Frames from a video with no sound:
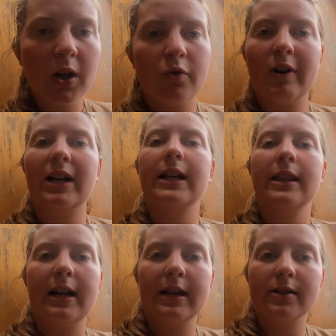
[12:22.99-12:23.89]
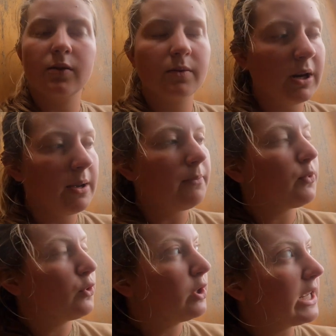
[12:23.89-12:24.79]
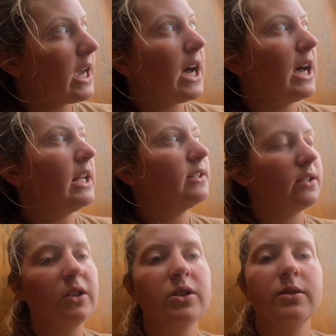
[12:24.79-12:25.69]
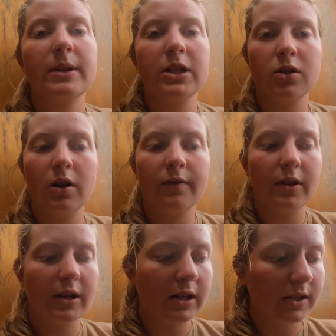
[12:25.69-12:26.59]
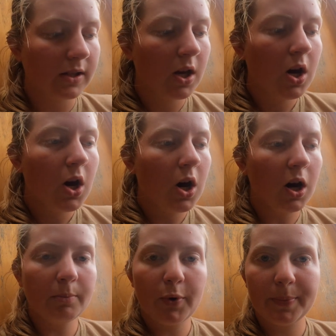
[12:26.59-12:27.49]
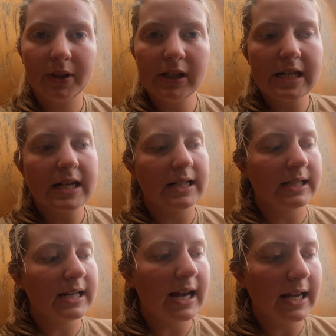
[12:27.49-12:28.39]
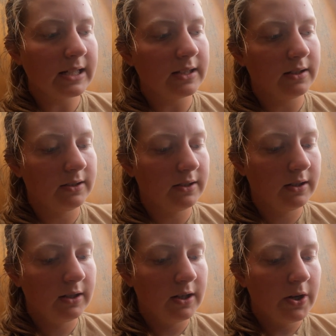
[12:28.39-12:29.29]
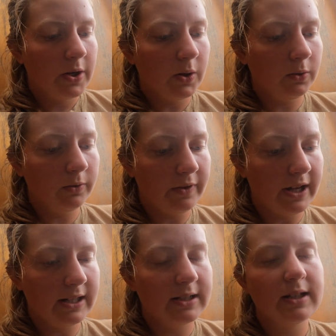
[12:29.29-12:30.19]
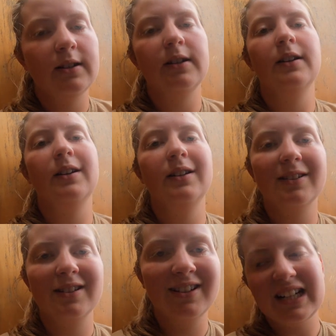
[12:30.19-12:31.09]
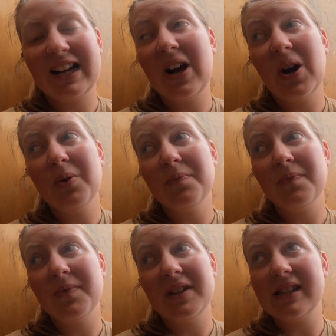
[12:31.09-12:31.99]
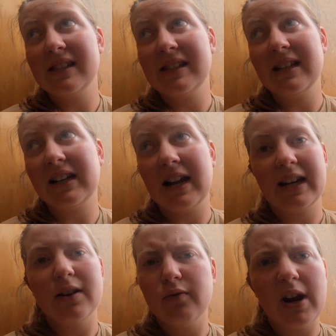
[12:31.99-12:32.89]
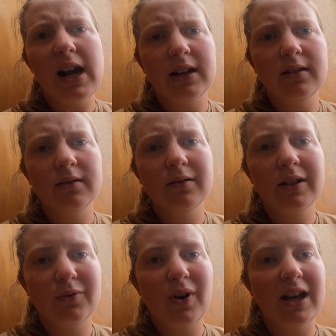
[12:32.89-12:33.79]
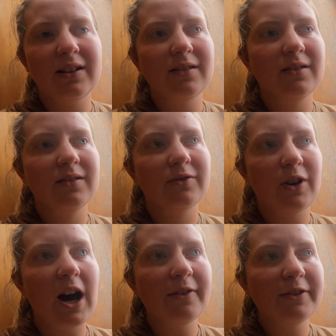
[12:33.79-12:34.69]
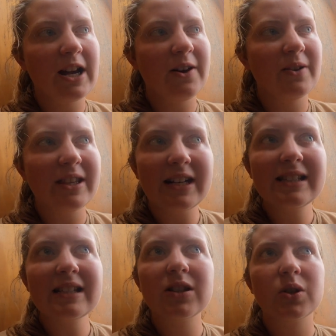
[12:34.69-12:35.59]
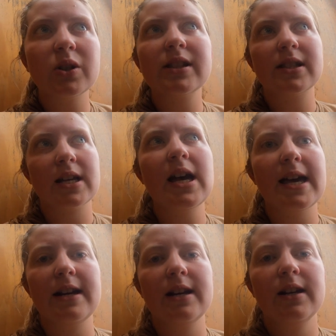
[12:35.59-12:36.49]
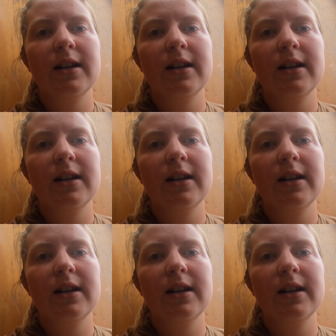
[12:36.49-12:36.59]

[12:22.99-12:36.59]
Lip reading: rattling that exhaust pipe pretty hard, so I just made sure everything is on properly and tight and all of that. And I hope this is it. Like it ran for half an hour. That is a good sign,